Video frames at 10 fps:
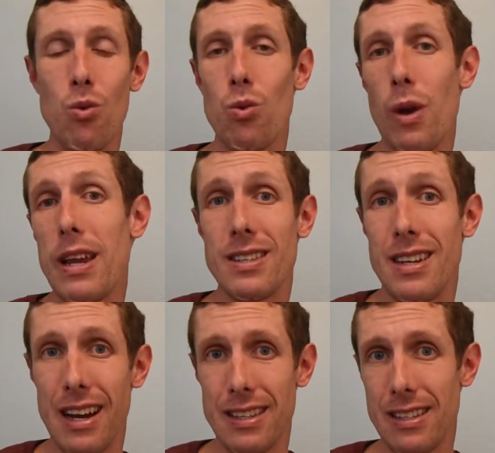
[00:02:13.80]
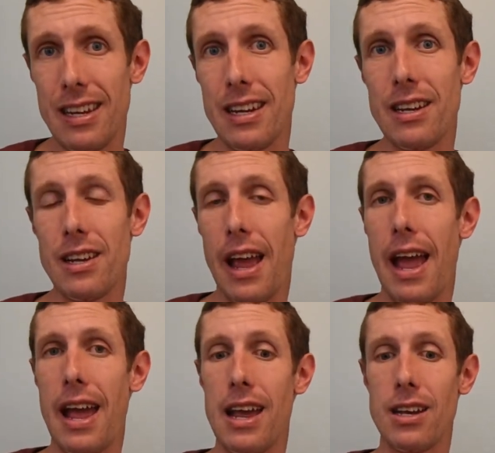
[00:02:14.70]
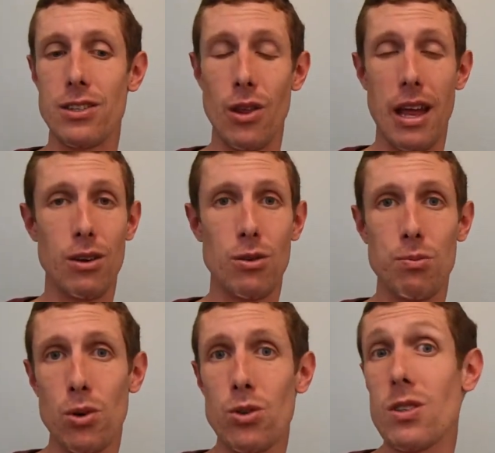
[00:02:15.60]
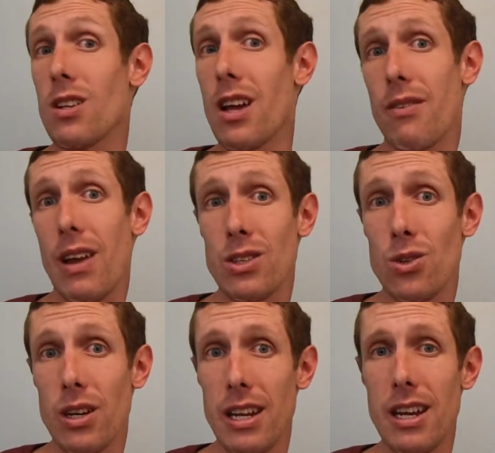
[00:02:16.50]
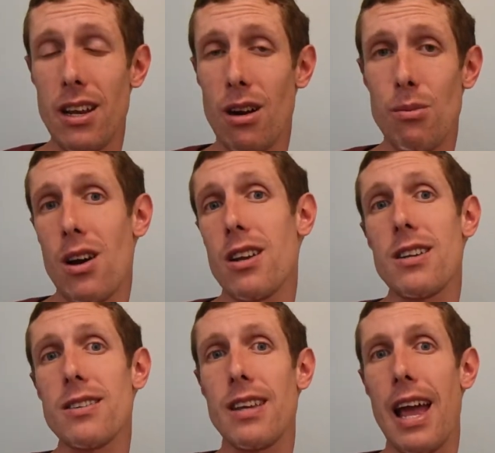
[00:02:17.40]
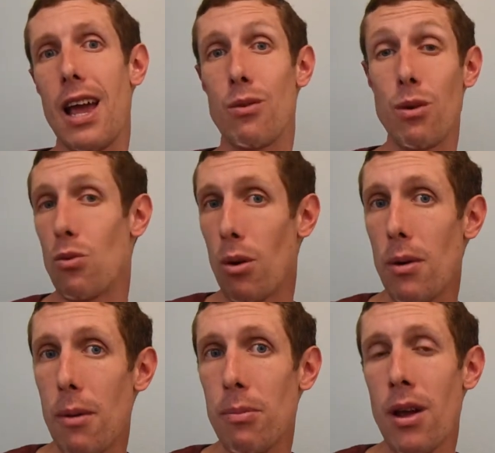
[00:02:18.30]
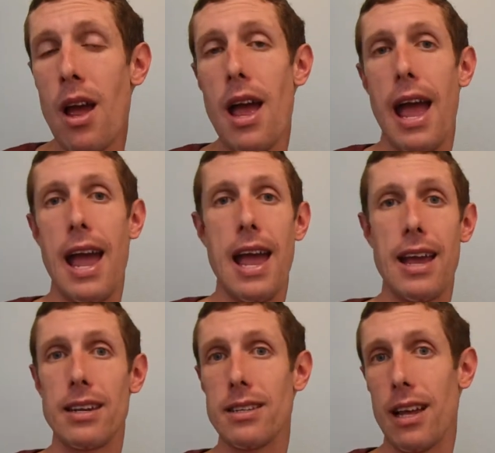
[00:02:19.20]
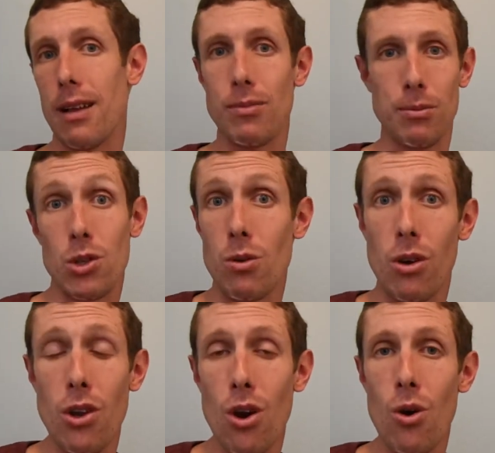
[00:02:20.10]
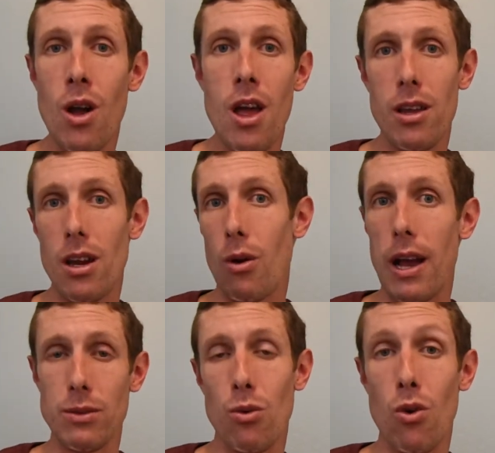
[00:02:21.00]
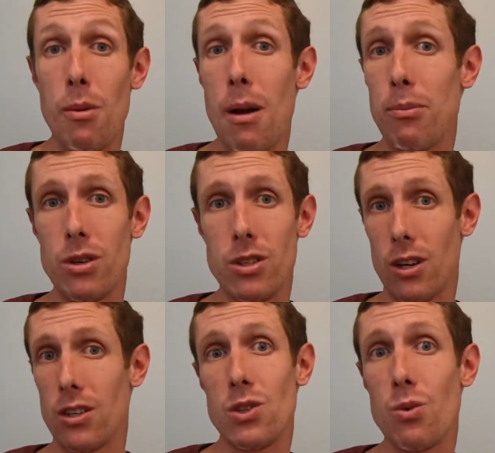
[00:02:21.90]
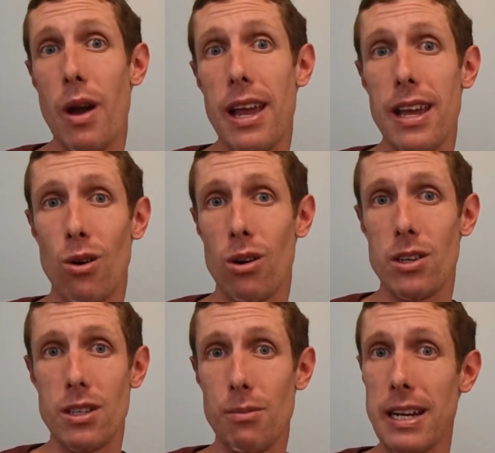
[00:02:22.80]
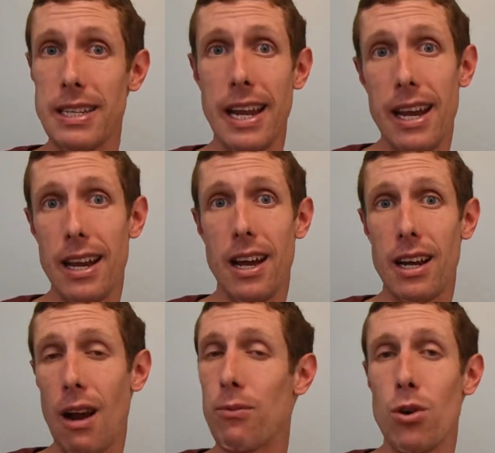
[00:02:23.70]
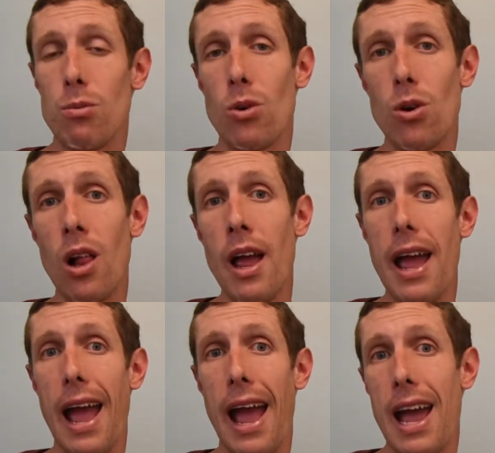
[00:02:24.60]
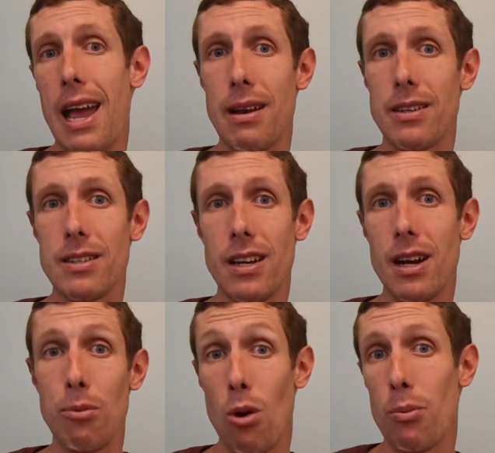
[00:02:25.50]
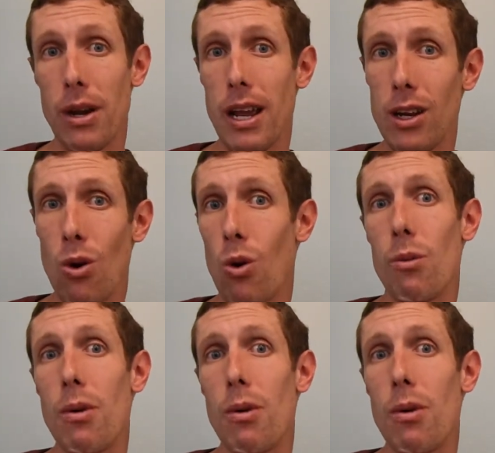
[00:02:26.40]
wasted as heat. And so that produces a lot of extra heat in our bodies, and we warm up, and I'm sure you all know, as we warm up, we start to sweat in order to maintain a comfortable and appropriate core